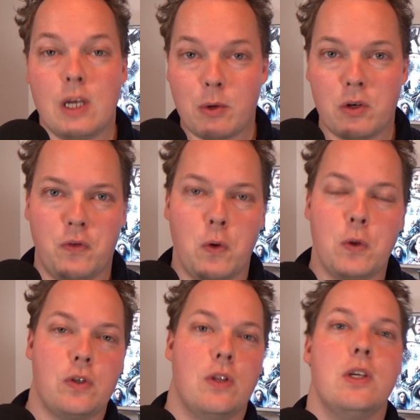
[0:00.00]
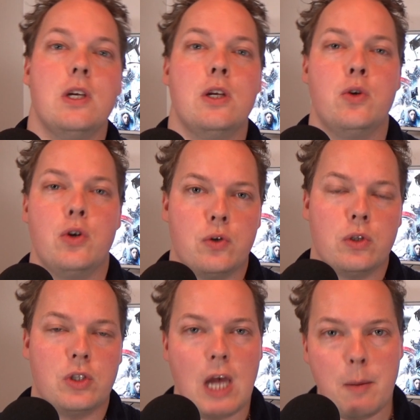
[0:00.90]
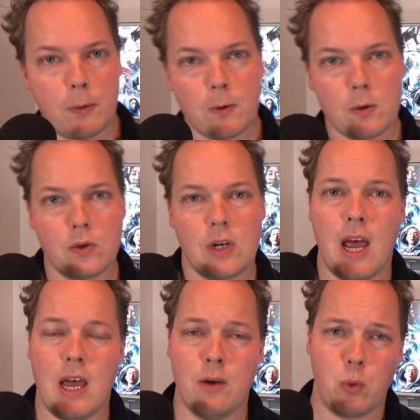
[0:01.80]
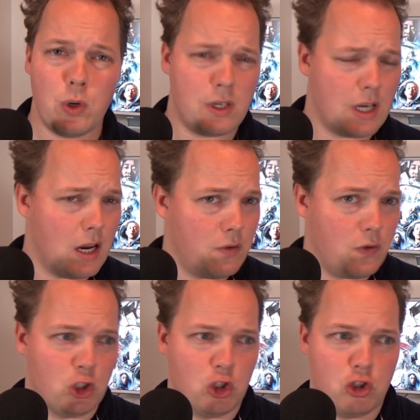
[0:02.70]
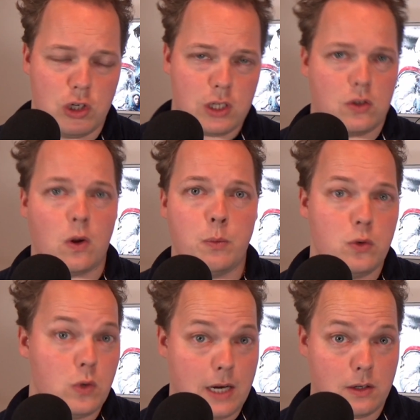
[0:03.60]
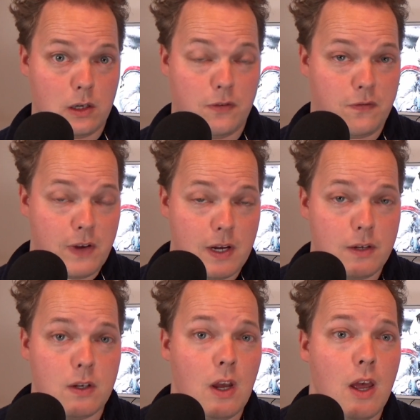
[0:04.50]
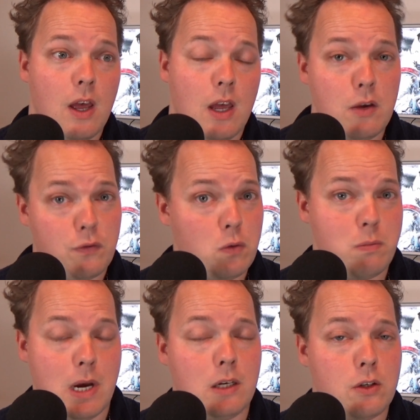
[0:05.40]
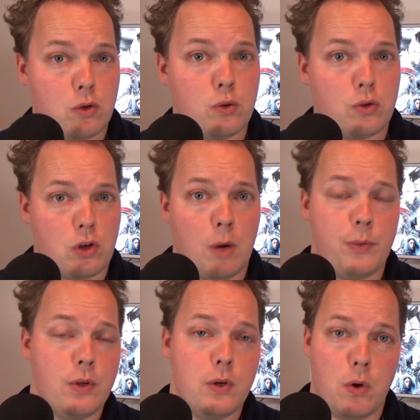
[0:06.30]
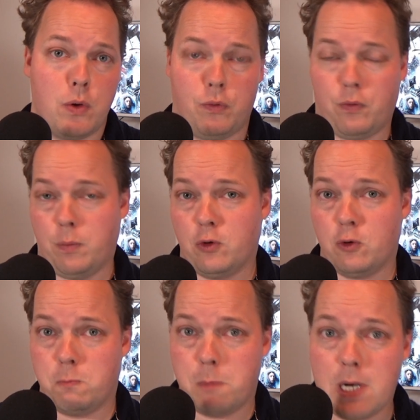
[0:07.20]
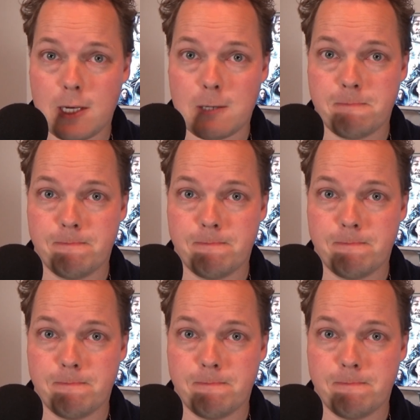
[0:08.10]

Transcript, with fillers: I'm gonna focus on the inertial dampeners and what kind of a shitstorm you would actually face if you managed to stop the Earth from spinning.